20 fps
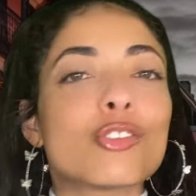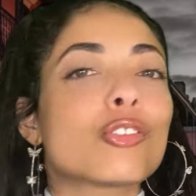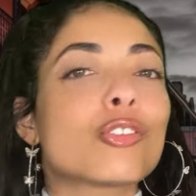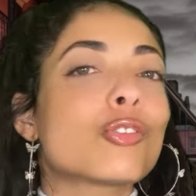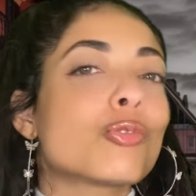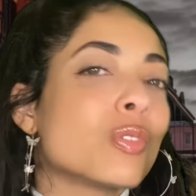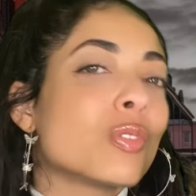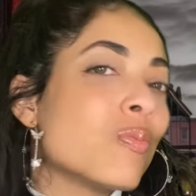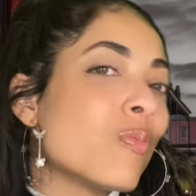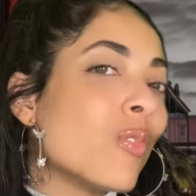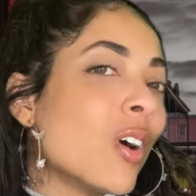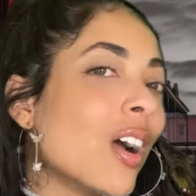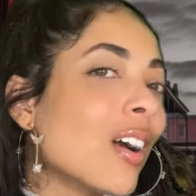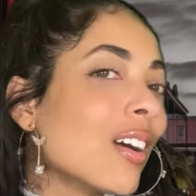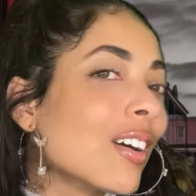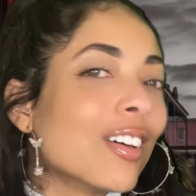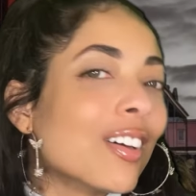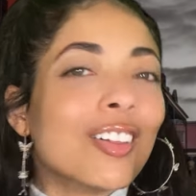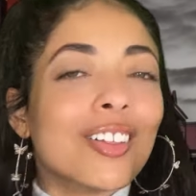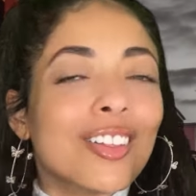Je suis moi,
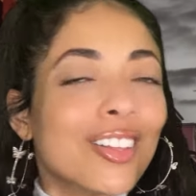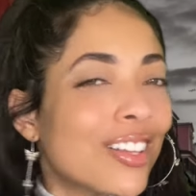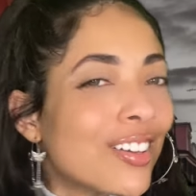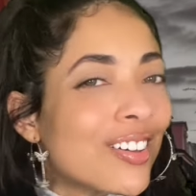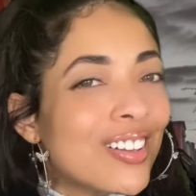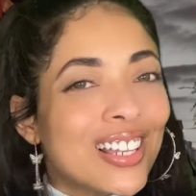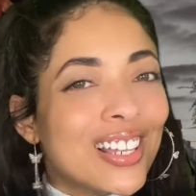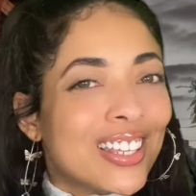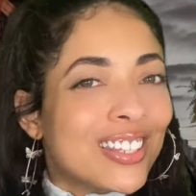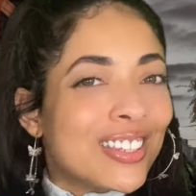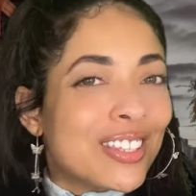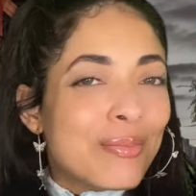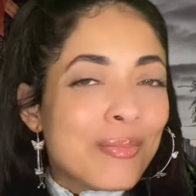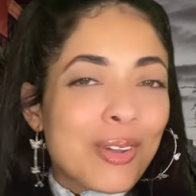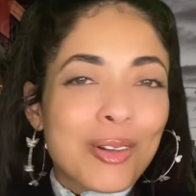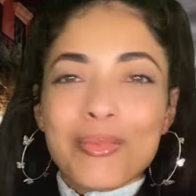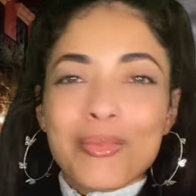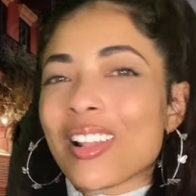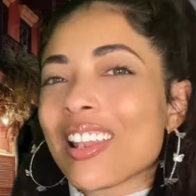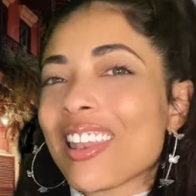Creole Lady
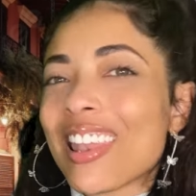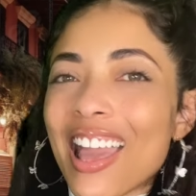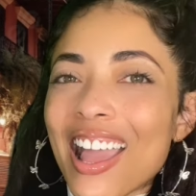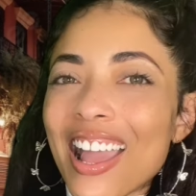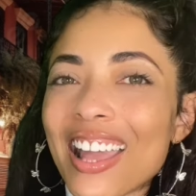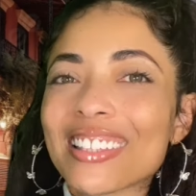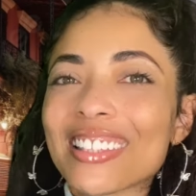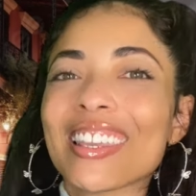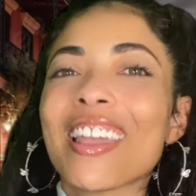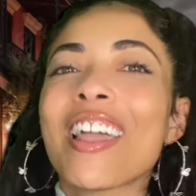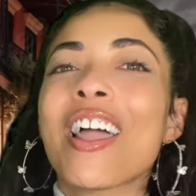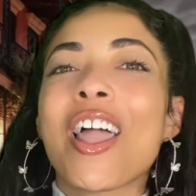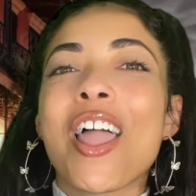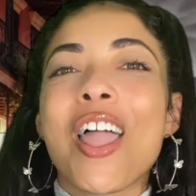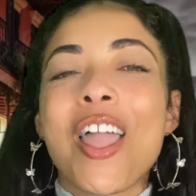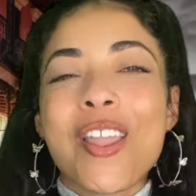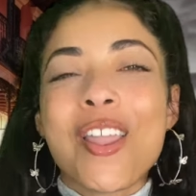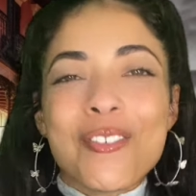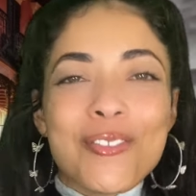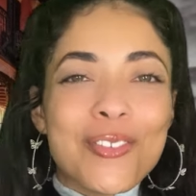Mamalade,
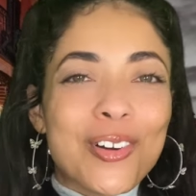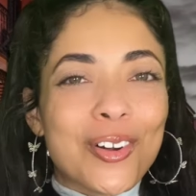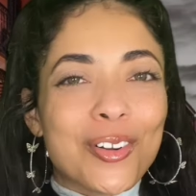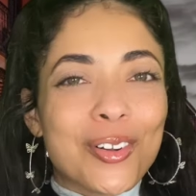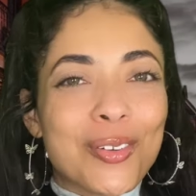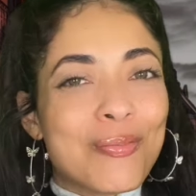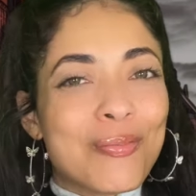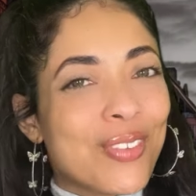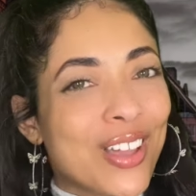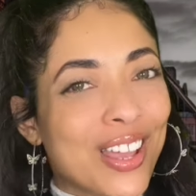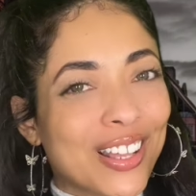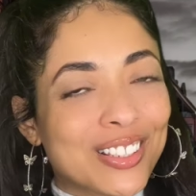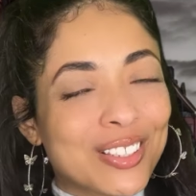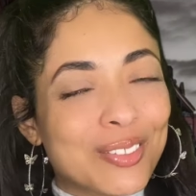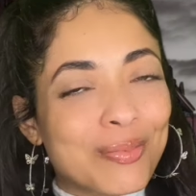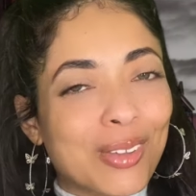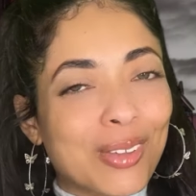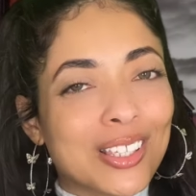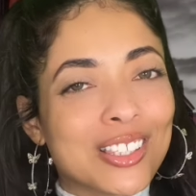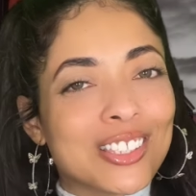and welcome back to
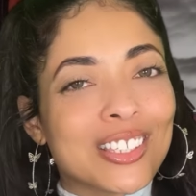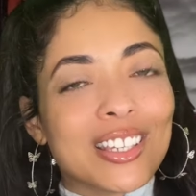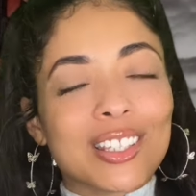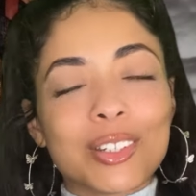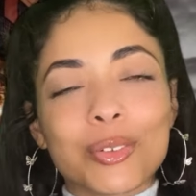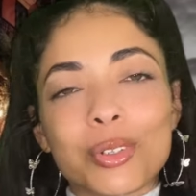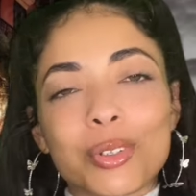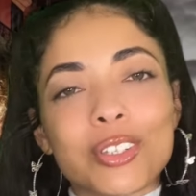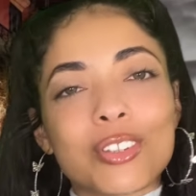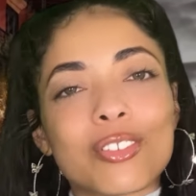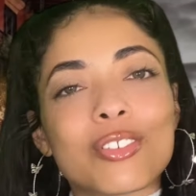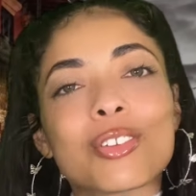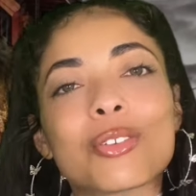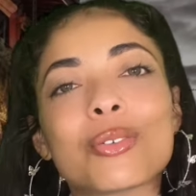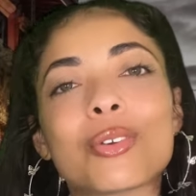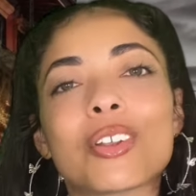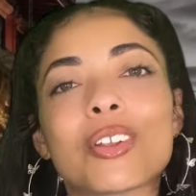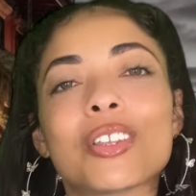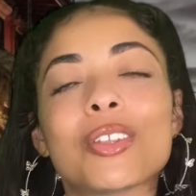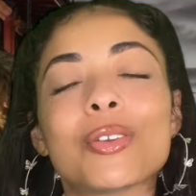my channel. And if you
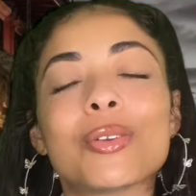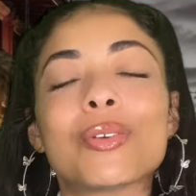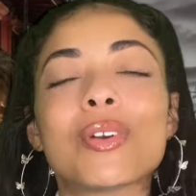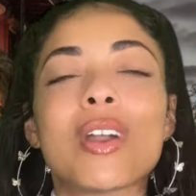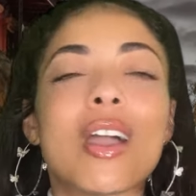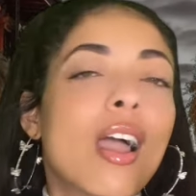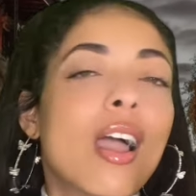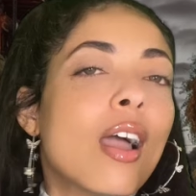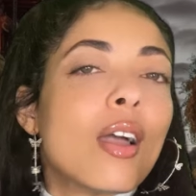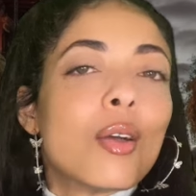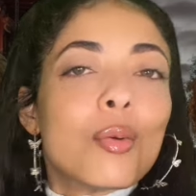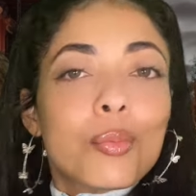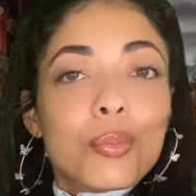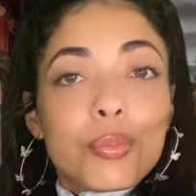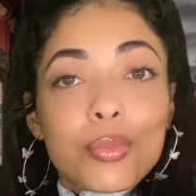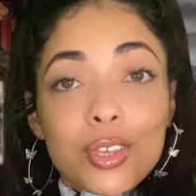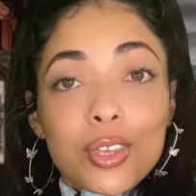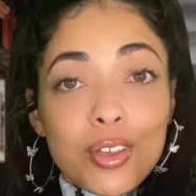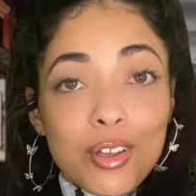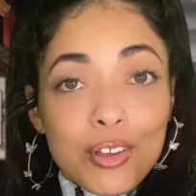are new,
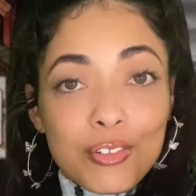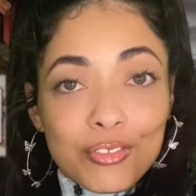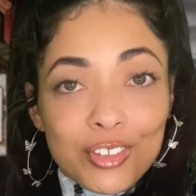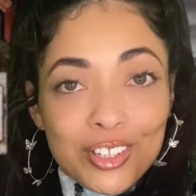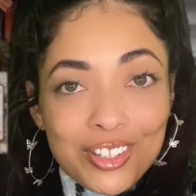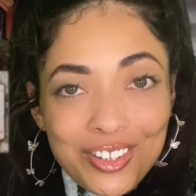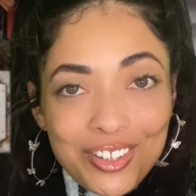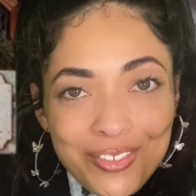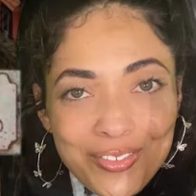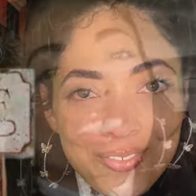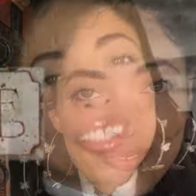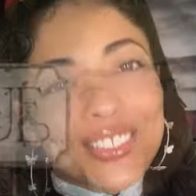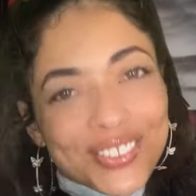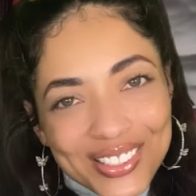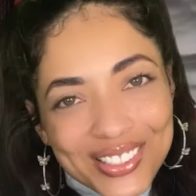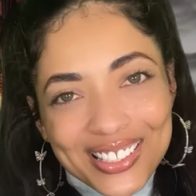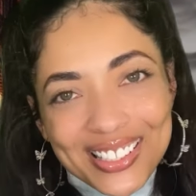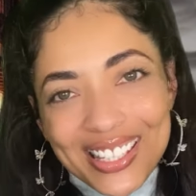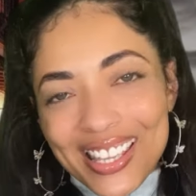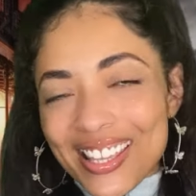bienvenue. So
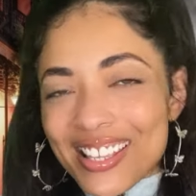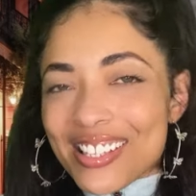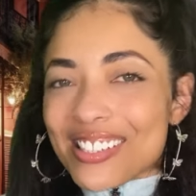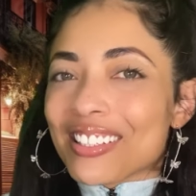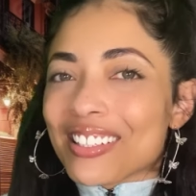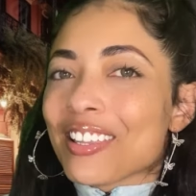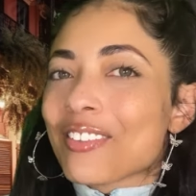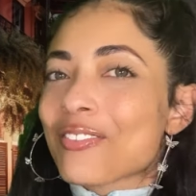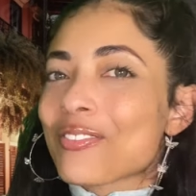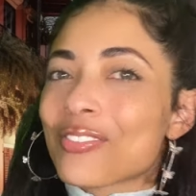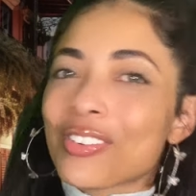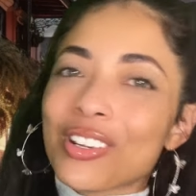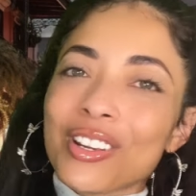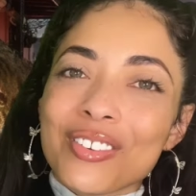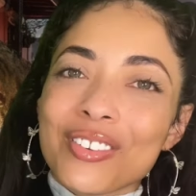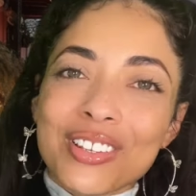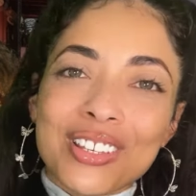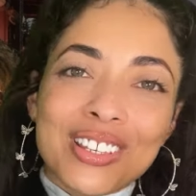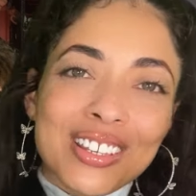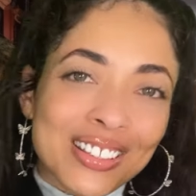today is a
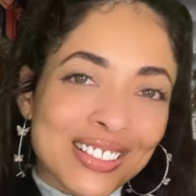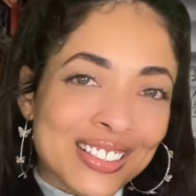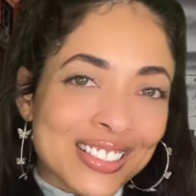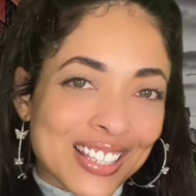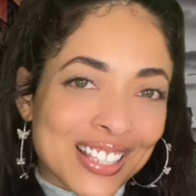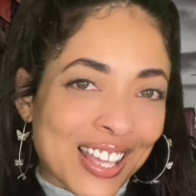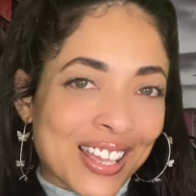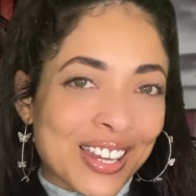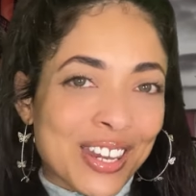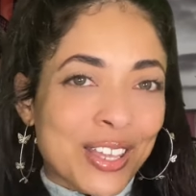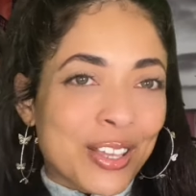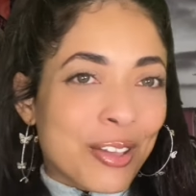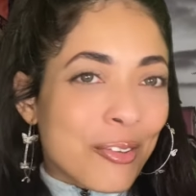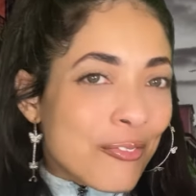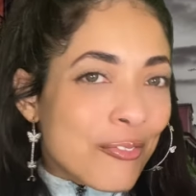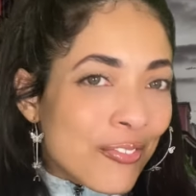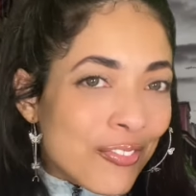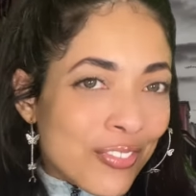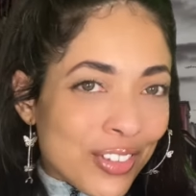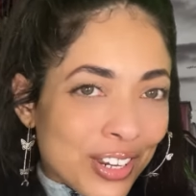very exciting
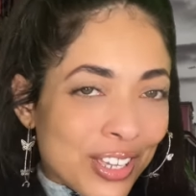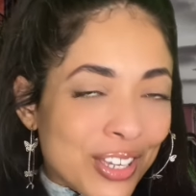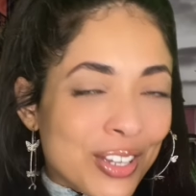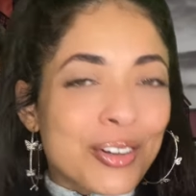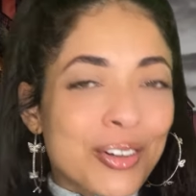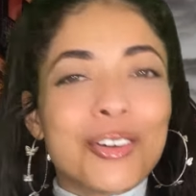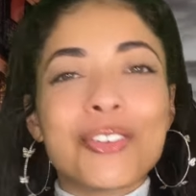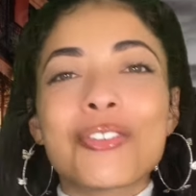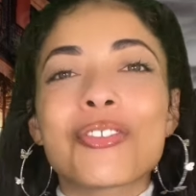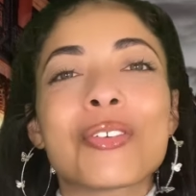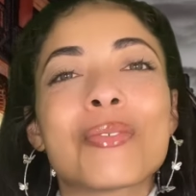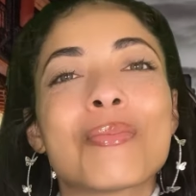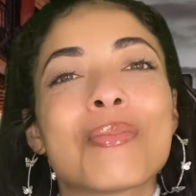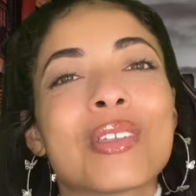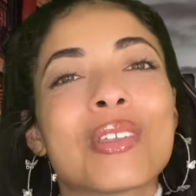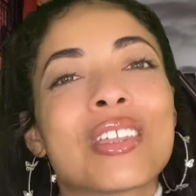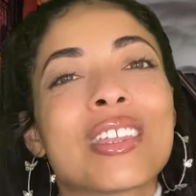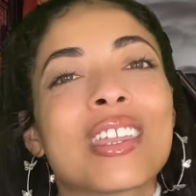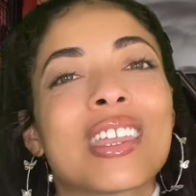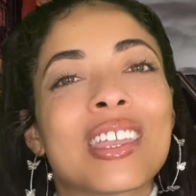video for me.